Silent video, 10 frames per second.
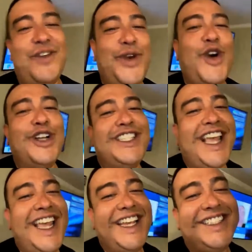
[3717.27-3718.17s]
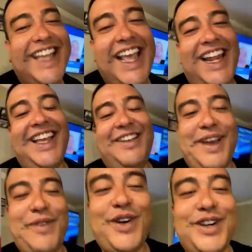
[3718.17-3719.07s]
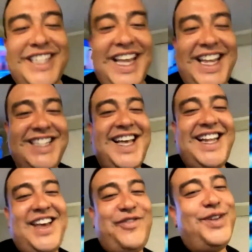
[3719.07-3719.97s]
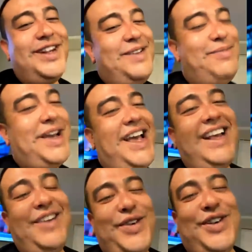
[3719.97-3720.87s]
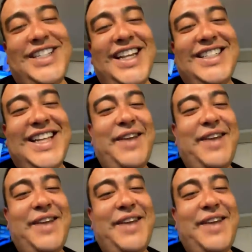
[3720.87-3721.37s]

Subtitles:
We're gonna change that leg, man. We're gonna change that, definitely, man. We're gonna change